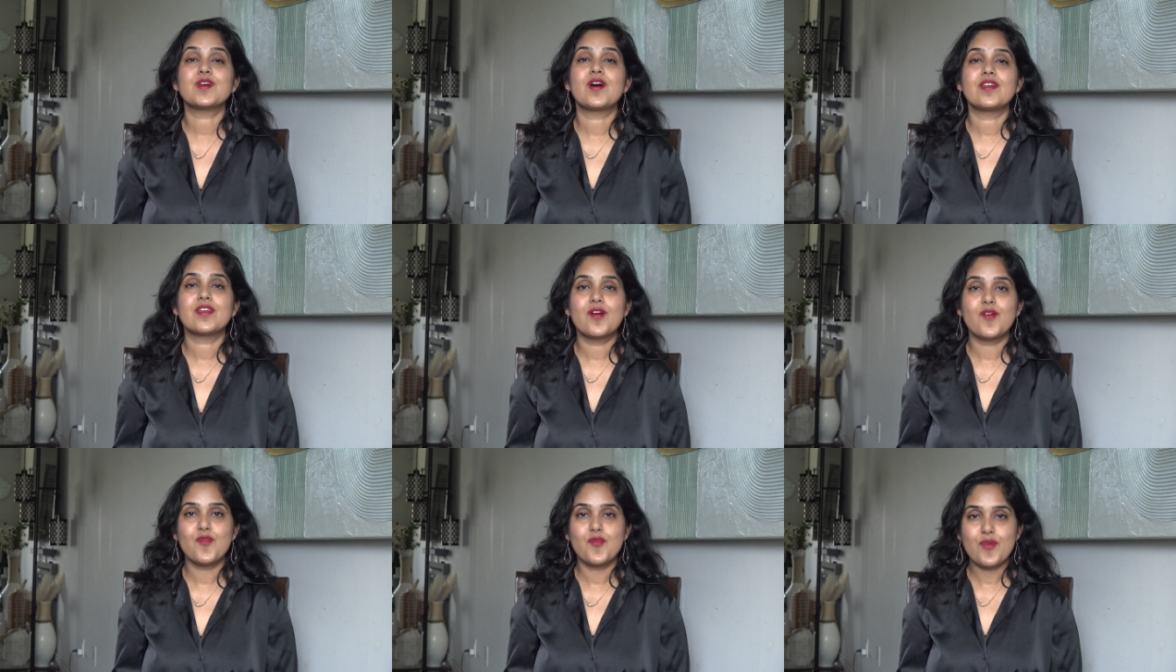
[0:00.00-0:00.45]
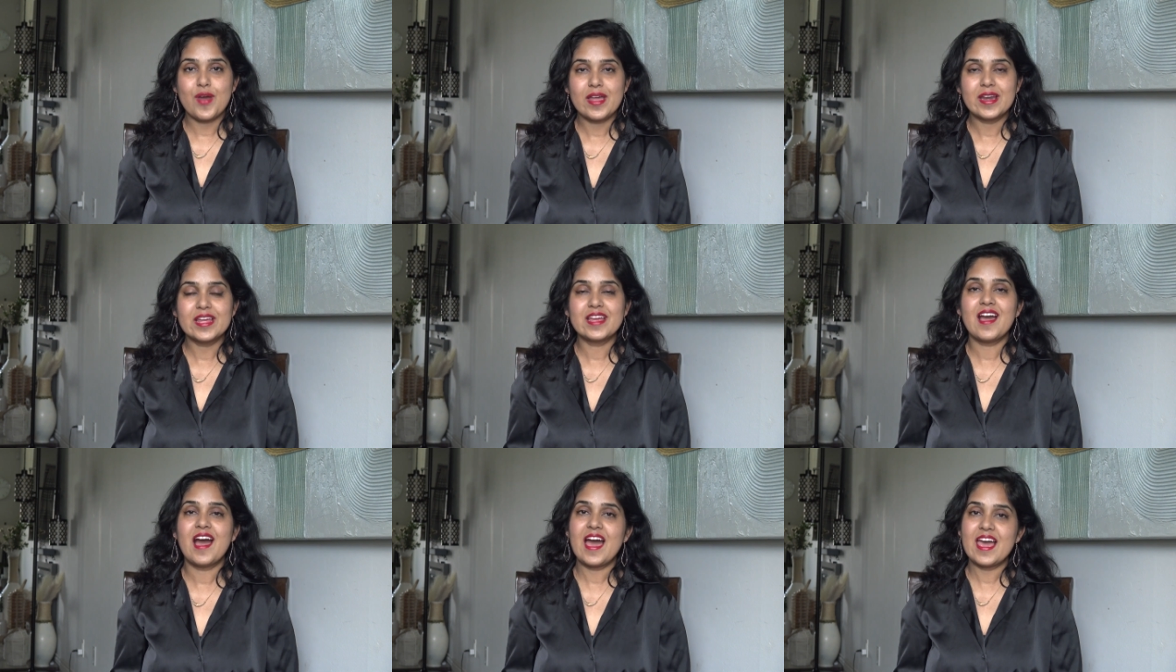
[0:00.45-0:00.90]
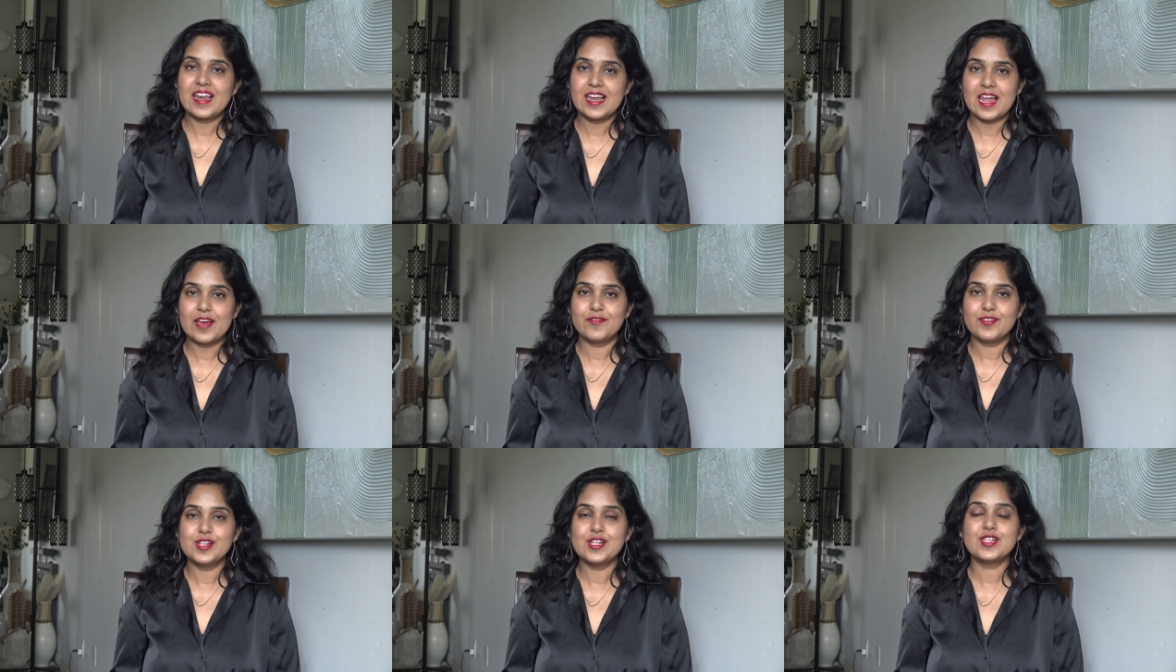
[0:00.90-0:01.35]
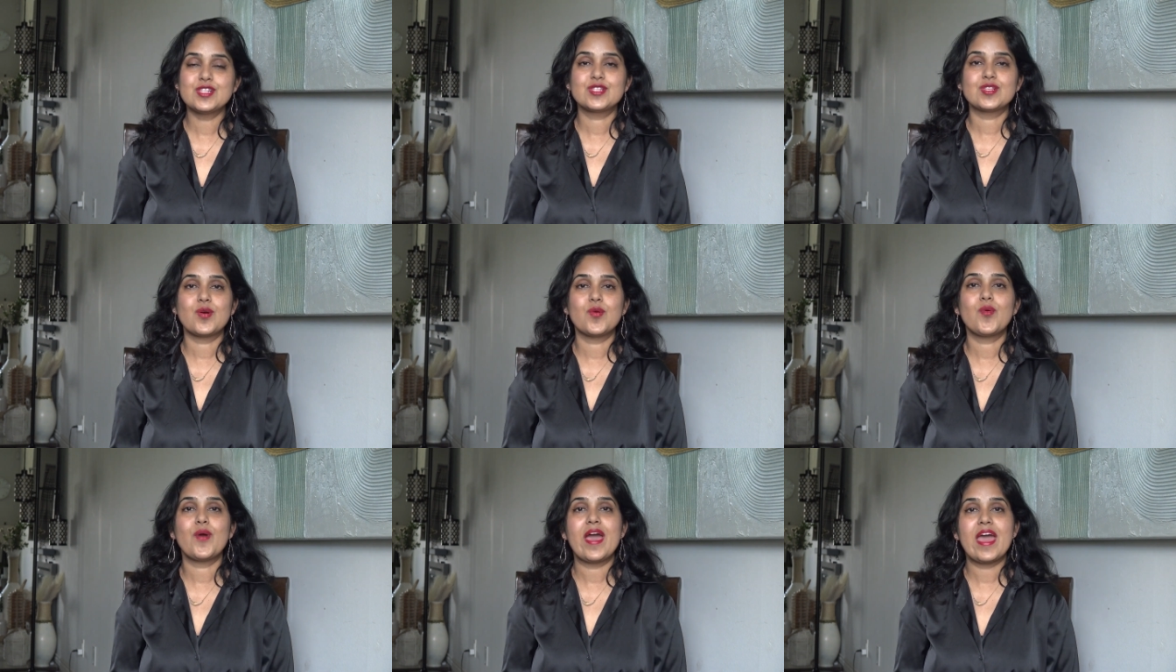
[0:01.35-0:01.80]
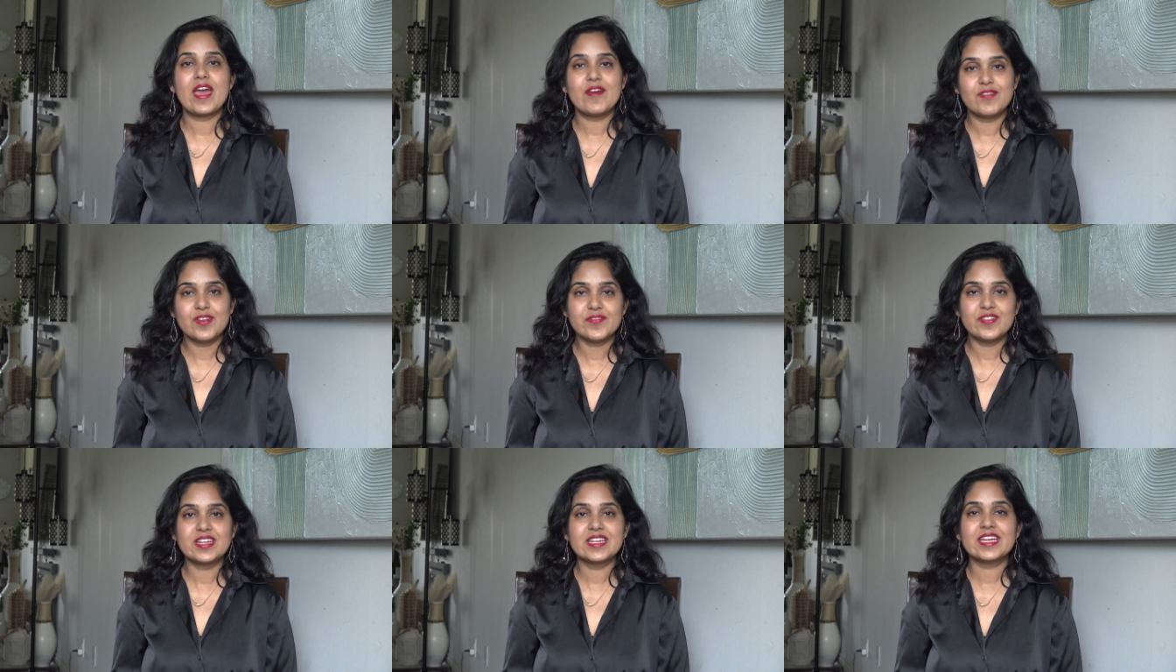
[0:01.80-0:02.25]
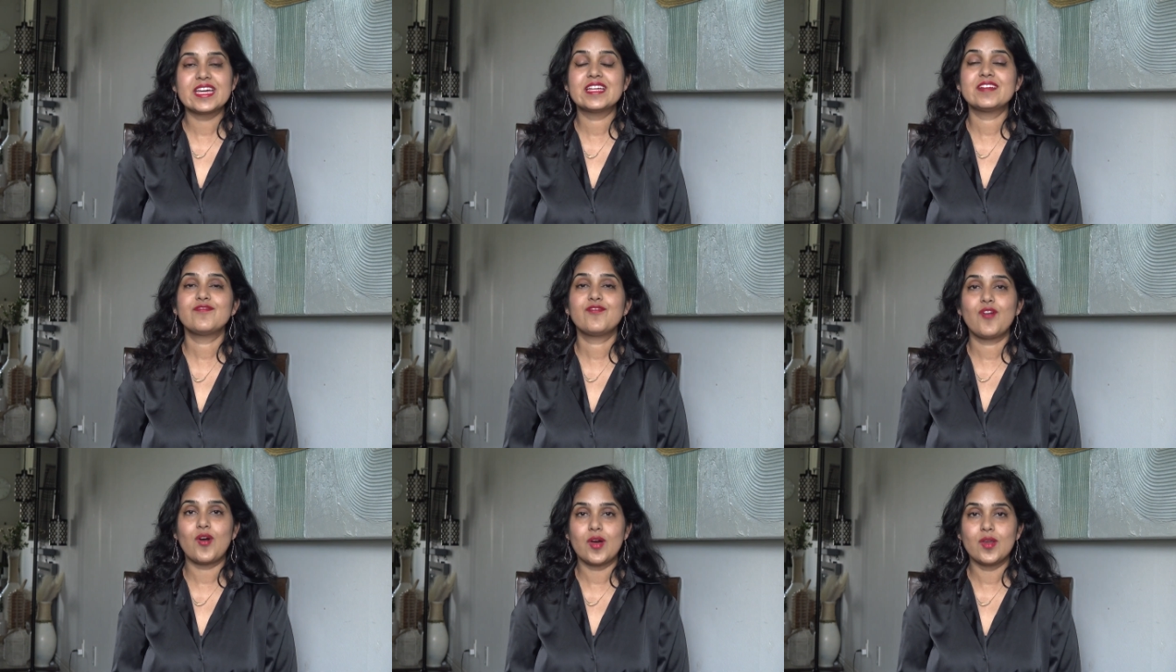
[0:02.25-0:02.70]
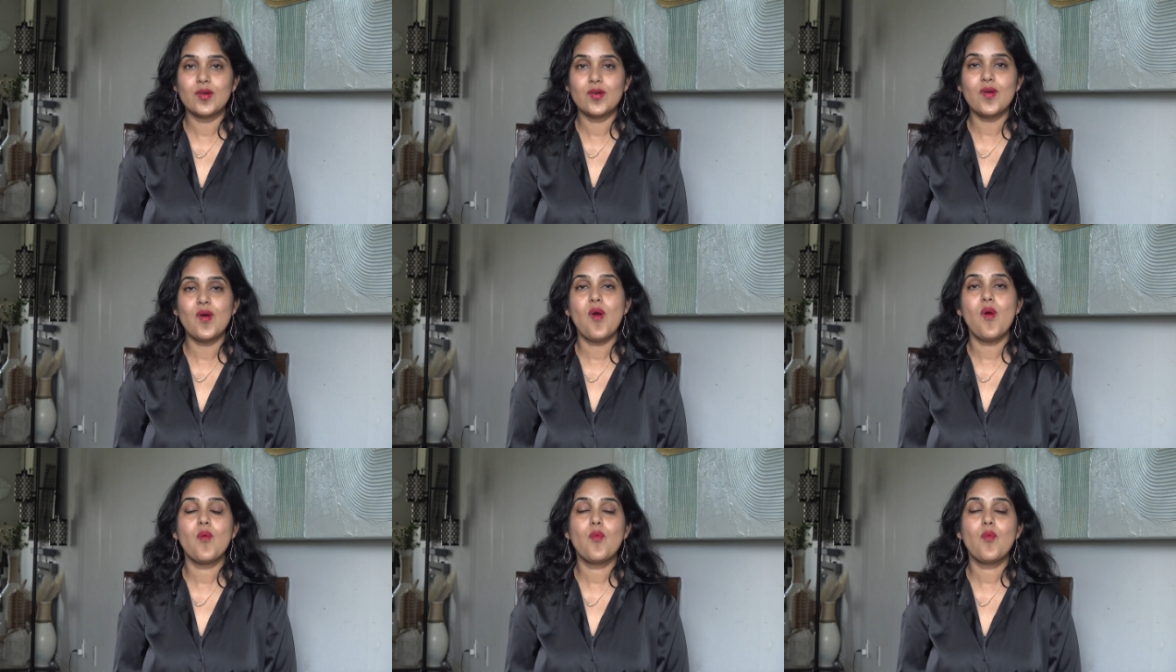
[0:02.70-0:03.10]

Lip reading: on a very high level so everyone can follow